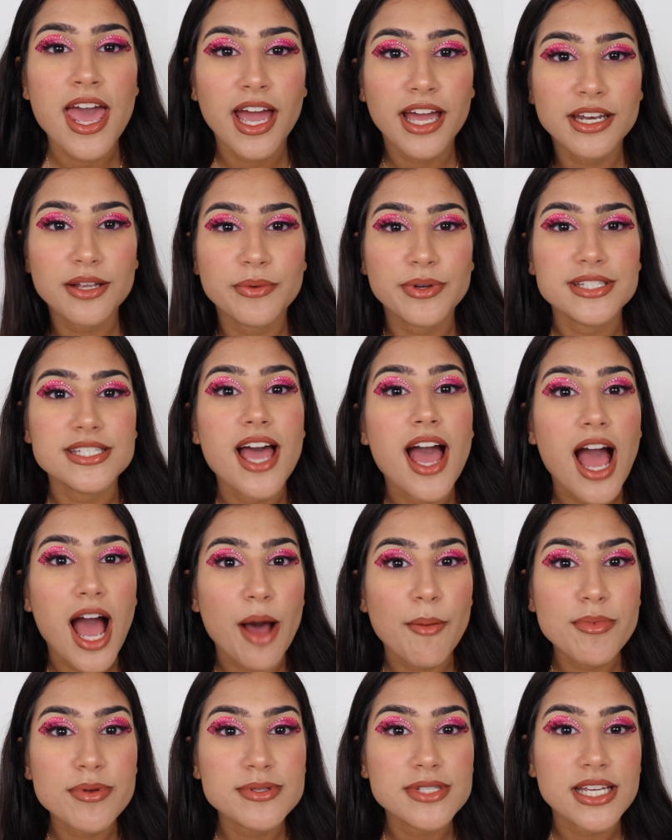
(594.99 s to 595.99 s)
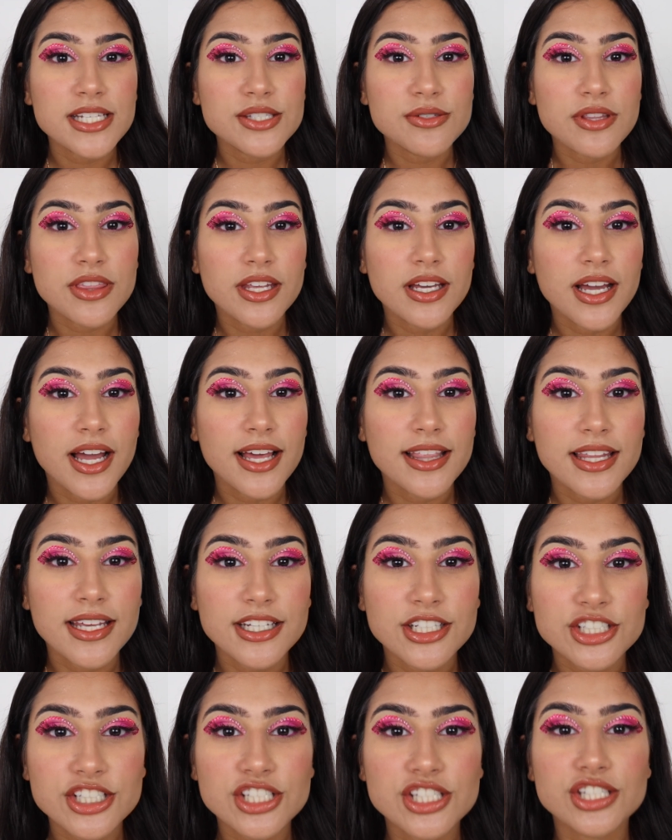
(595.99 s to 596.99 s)
Anyways, I'm obsessed with it. I
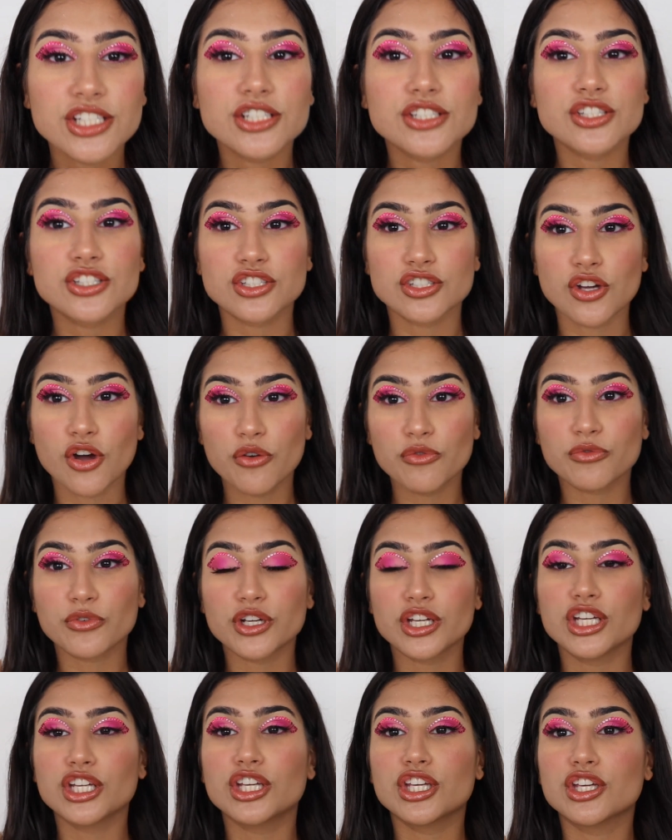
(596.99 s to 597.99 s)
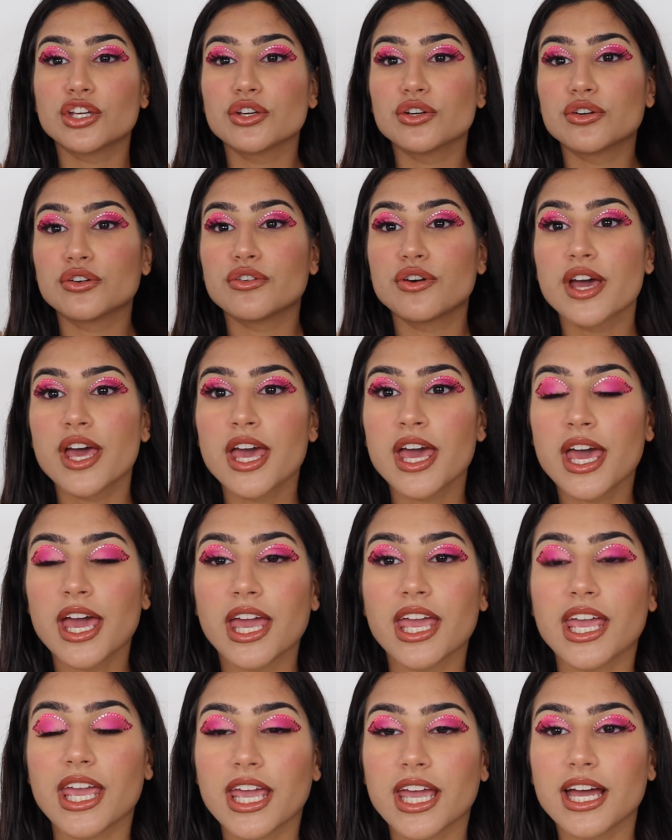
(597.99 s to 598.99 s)
think it just looks so freaking cute
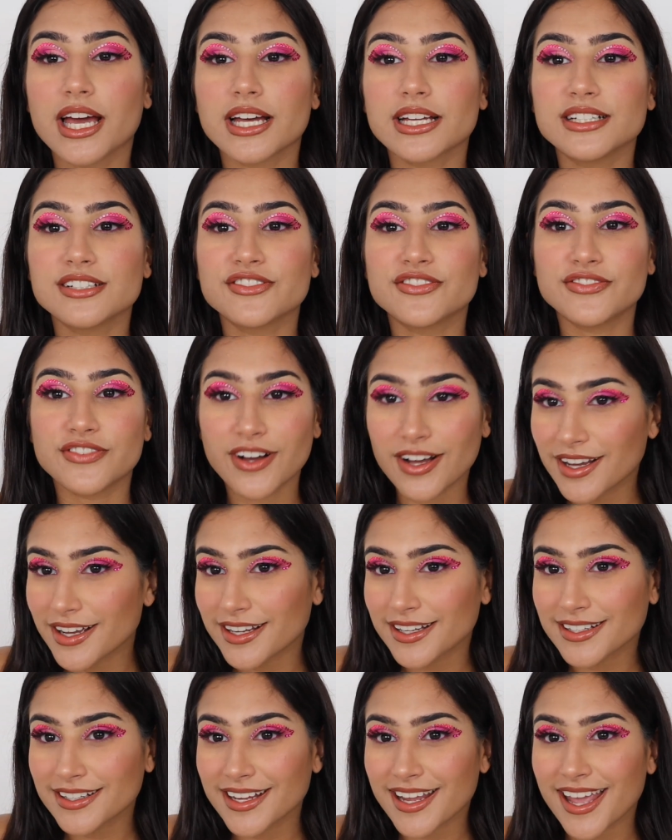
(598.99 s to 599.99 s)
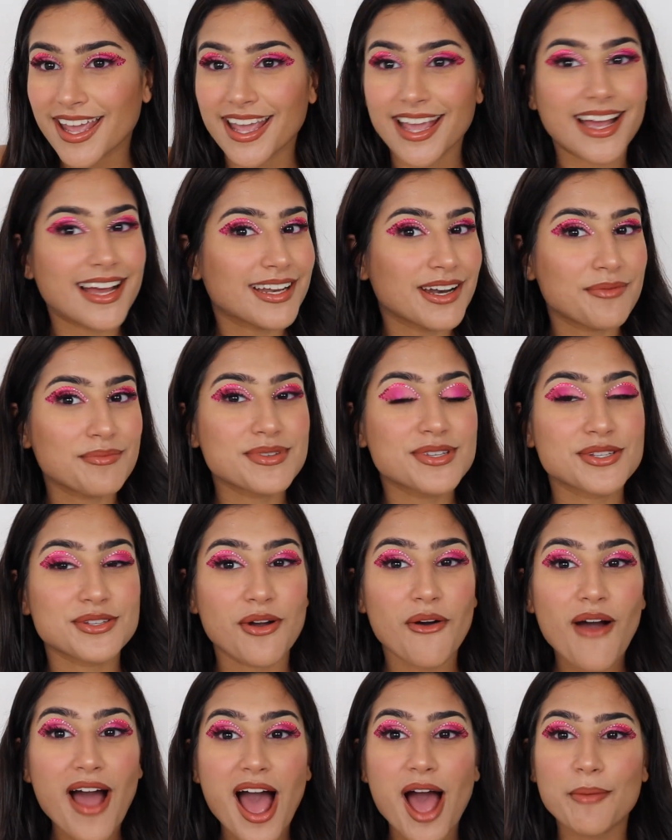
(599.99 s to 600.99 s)
and fun, and I'm
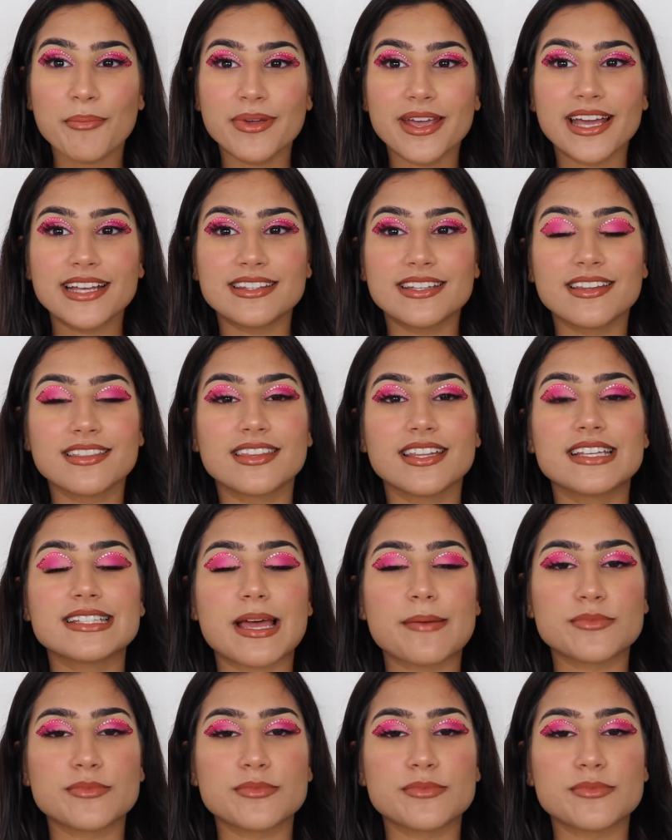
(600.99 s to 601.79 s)
so happy I did this.